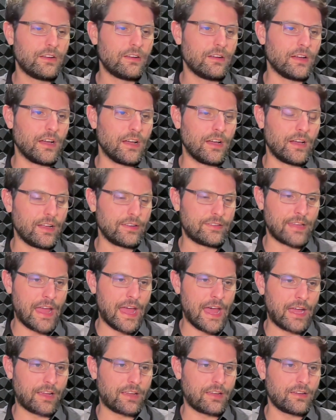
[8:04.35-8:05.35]

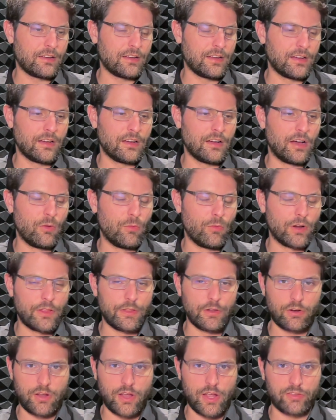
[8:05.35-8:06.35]
attack on one of
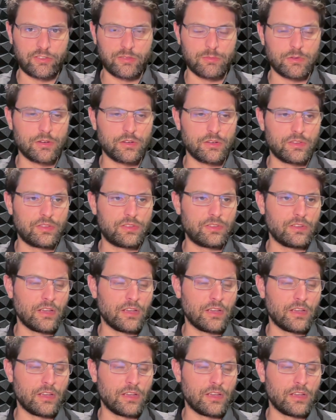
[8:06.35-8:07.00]
their customers,